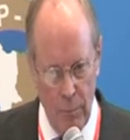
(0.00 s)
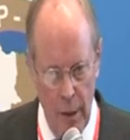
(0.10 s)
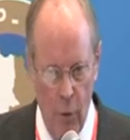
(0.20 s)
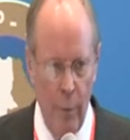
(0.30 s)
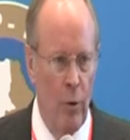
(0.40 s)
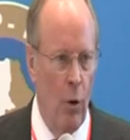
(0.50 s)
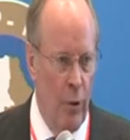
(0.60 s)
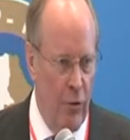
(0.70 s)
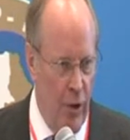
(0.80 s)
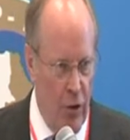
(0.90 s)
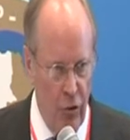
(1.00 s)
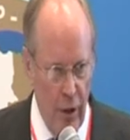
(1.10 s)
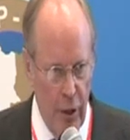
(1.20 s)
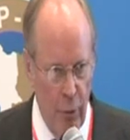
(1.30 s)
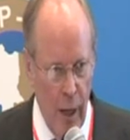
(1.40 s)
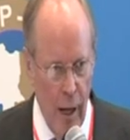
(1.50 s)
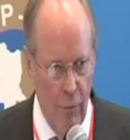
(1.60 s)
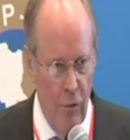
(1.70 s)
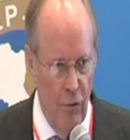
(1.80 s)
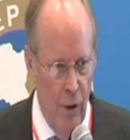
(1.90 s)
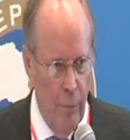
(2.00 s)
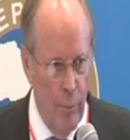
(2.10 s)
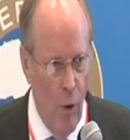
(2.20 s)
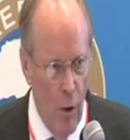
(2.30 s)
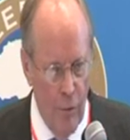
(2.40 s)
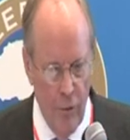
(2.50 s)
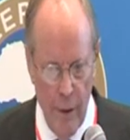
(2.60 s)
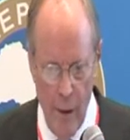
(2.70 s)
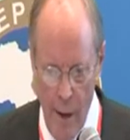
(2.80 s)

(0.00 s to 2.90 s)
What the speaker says: equipment all risk section that you would have as a separate policy.